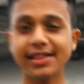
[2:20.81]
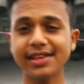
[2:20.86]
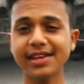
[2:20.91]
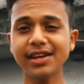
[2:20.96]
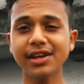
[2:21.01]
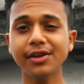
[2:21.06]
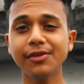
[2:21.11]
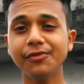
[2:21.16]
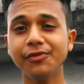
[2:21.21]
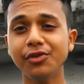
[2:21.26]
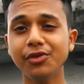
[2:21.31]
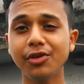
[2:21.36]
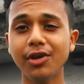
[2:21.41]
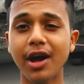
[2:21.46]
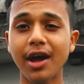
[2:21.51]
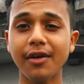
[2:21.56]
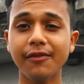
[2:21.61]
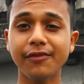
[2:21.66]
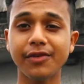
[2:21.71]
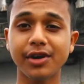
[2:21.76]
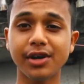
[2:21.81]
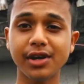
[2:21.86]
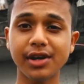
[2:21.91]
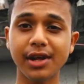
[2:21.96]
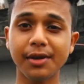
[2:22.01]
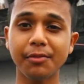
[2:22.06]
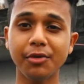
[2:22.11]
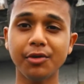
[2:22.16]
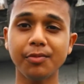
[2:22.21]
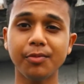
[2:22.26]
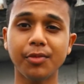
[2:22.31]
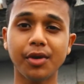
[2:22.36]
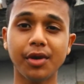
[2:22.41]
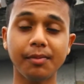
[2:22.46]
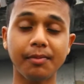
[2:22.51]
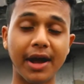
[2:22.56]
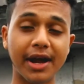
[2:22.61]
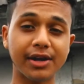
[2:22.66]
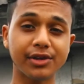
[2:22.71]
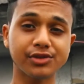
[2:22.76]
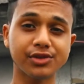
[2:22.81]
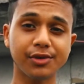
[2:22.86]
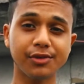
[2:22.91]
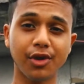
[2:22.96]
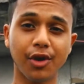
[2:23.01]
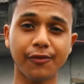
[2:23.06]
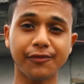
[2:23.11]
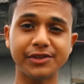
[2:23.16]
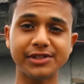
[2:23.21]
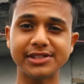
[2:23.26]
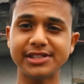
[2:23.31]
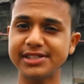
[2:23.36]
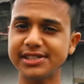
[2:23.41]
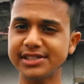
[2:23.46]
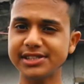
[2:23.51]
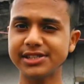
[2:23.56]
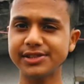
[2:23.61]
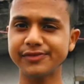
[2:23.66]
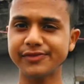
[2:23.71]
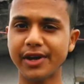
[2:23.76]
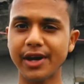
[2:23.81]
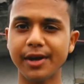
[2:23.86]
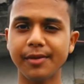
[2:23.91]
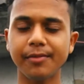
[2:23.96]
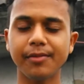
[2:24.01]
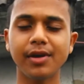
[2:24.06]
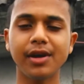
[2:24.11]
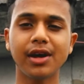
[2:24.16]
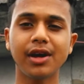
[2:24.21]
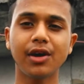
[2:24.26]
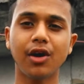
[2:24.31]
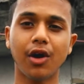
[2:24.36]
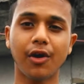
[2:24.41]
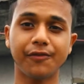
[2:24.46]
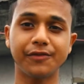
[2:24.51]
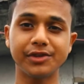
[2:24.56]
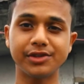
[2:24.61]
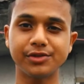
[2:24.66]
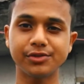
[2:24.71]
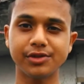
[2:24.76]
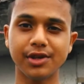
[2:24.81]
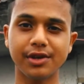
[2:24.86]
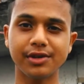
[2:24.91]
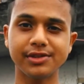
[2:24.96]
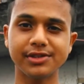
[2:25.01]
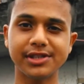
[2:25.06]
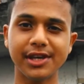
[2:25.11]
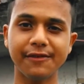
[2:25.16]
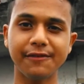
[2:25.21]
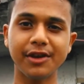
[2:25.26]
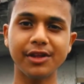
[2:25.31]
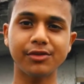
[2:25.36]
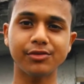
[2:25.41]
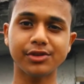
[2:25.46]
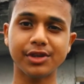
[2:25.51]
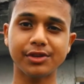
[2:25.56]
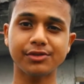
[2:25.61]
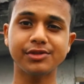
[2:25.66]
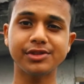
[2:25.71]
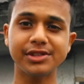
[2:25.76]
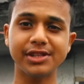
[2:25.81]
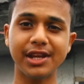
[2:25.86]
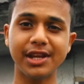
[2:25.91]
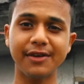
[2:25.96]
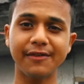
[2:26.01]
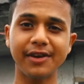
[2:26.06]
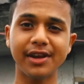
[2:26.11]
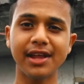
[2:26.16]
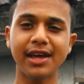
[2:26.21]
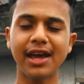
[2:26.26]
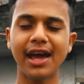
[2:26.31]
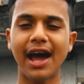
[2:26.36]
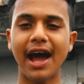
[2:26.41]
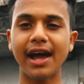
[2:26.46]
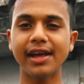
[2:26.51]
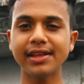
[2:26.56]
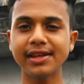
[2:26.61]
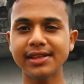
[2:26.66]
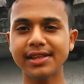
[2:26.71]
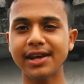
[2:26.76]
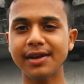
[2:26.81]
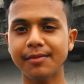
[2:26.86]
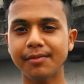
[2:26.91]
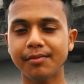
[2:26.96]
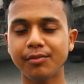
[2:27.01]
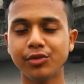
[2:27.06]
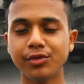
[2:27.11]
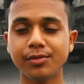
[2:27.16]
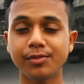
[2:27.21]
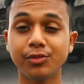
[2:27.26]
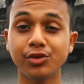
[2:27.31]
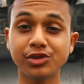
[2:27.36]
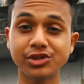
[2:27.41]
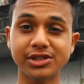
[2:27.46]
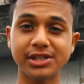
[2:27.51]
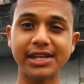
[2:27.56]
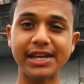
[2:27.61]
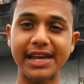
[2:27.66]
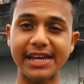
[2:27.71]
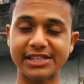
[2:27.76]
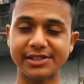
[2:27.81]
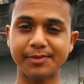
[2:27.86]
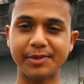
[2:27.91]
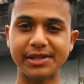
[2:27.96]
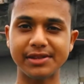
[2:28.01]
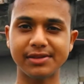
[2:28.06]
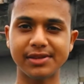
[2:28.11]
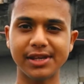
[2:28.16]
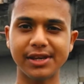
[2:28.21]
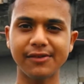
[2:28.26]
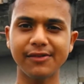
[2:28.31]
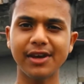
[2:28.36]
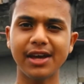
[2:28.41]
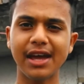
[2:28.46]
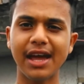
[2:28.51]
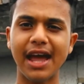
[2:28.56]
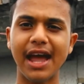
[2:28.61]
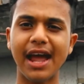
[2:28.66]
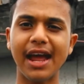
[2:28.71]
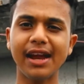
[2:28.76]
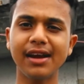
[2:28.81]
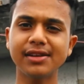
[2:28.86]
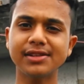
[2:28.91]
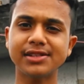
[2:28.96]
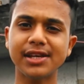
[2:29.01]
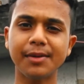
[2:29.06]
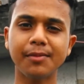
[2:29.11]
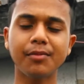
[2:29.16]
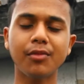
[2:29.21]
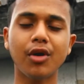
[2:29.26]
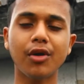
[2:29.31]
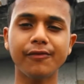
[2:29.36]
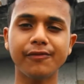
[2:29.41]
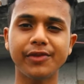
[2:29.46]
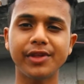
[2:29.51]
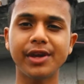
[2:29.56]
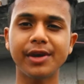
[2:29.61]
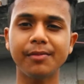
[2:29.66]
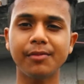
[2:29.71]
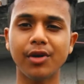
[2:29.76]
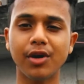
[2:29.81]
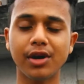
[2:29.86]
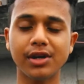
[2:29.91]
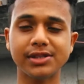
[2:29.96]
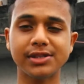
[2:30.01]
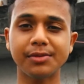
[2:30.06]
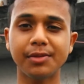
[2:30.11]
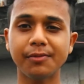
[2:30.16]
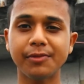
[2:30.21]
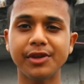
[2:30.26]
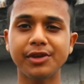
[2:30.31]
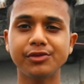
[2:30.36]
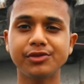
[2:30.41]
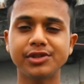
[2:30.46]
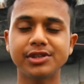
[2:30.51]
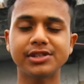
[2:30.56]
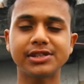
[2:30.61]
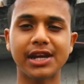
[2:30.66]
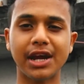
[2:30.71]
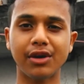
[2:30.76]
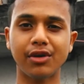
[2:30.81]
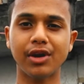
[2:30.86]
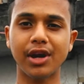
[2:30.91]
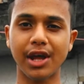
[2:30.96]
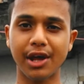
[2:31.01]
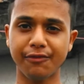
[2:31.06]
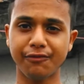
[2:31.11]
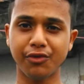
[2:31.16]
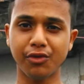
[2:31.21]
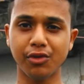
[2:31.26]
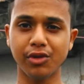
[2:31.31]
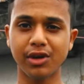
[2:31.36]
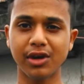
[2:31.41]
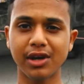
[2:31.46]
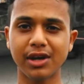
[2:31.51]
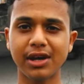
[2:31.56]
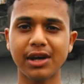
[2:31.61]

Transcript: think if you have heard about Microsoft Office 365, Office 2007, 2011, I think they are mostly expensive and some of them or some of the users cannot afford.